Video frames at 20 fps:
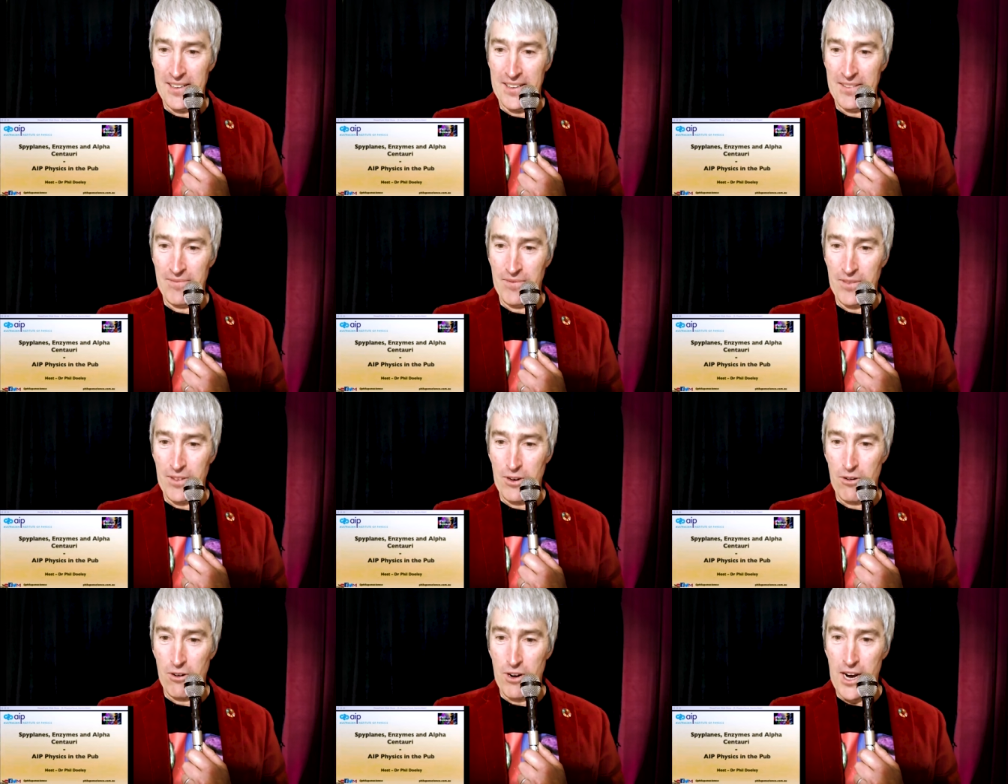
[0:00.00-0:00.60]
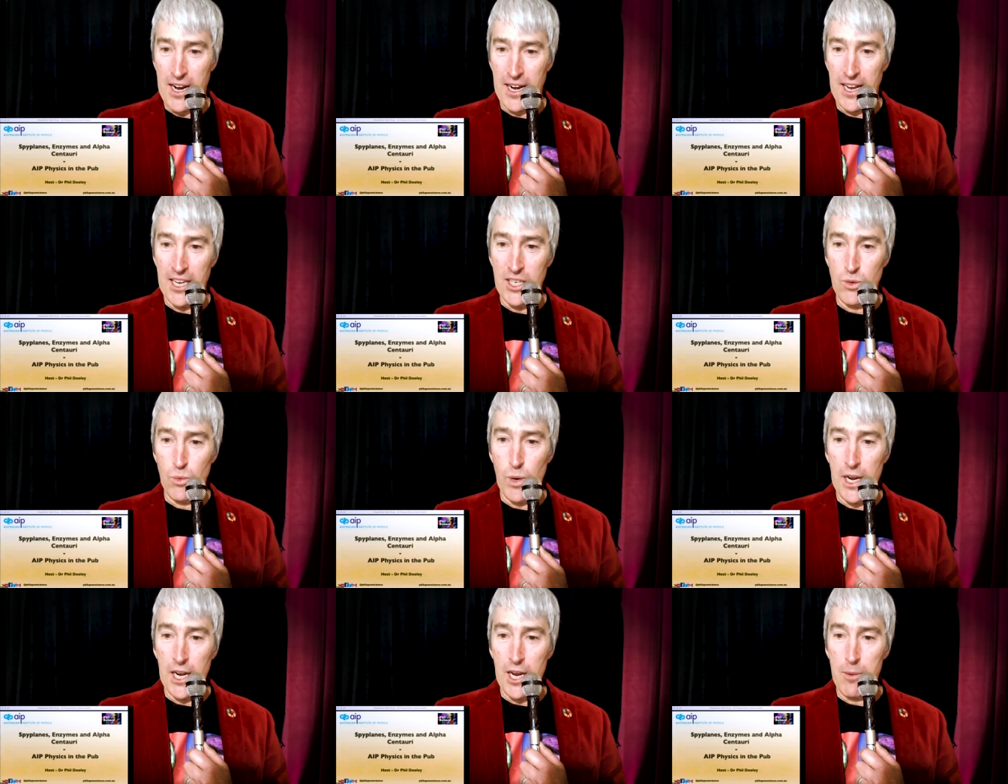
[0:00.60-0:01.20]
All right. Is
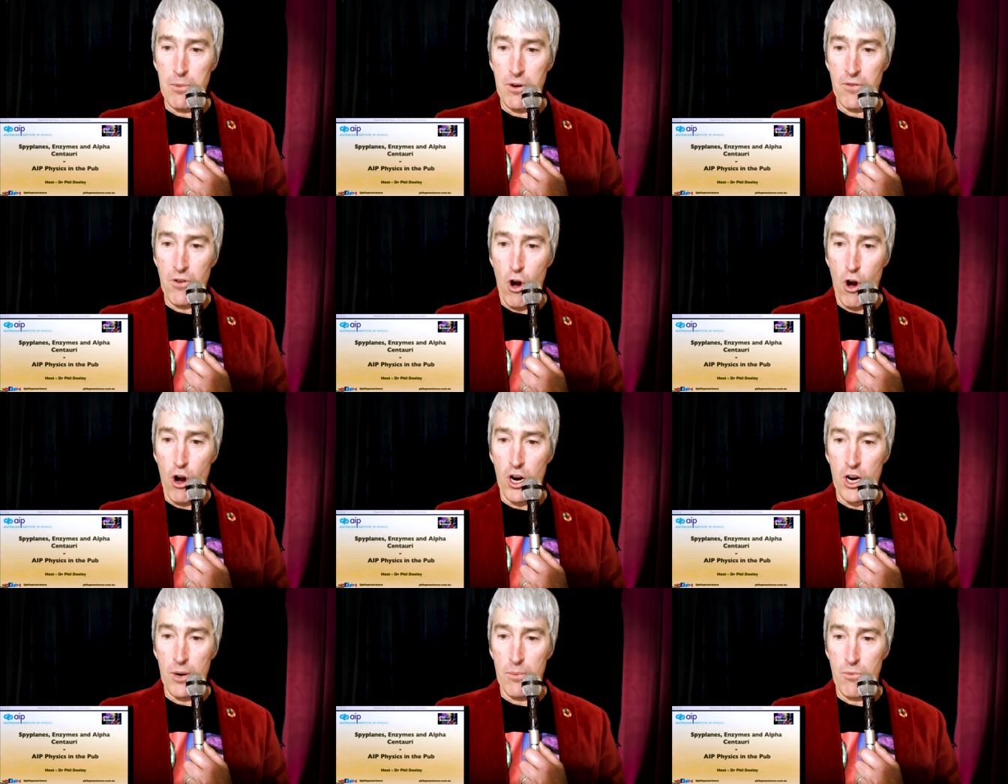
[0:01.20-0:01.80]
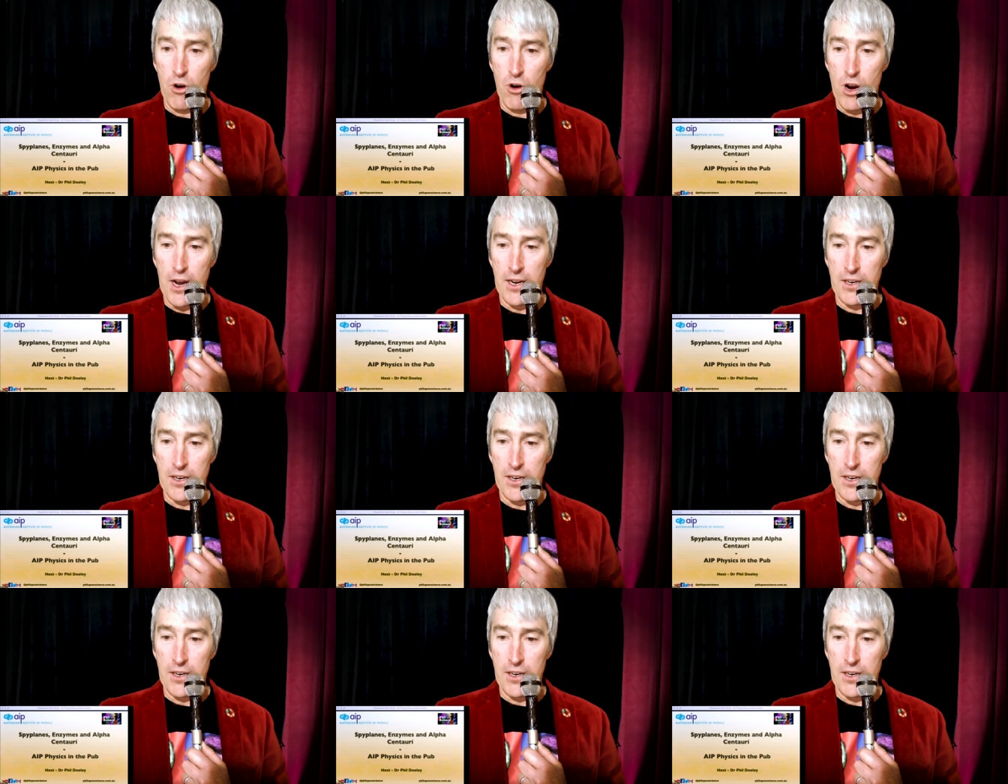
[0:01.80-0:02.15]
William of Ockham right?